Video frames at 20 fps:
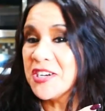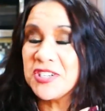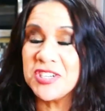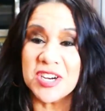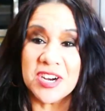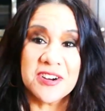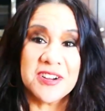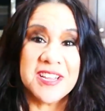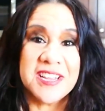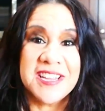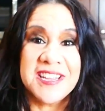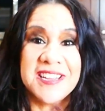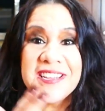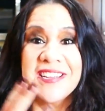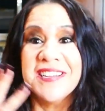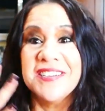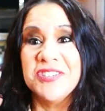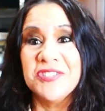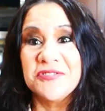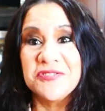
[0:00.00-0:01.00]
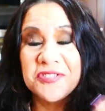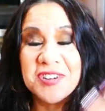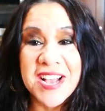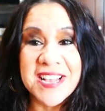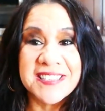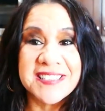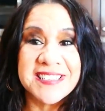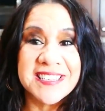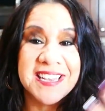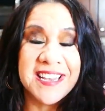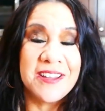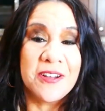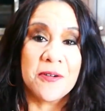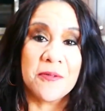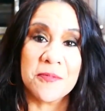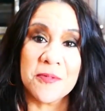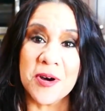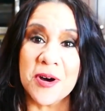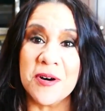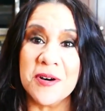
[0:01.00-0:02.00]
turkey and your dressing, your
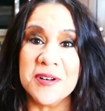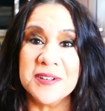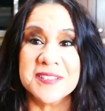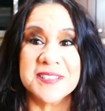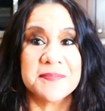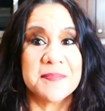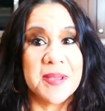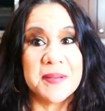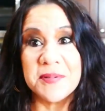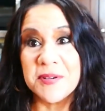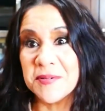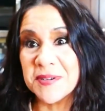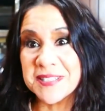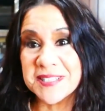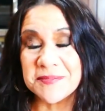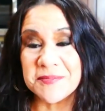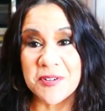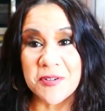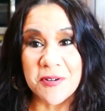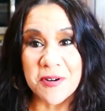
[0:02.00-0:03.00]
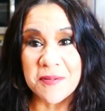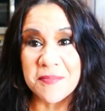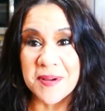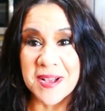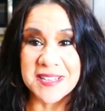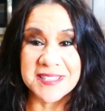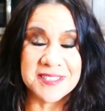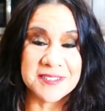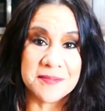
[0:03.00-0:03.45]
rolls, maybe you want some cornbread.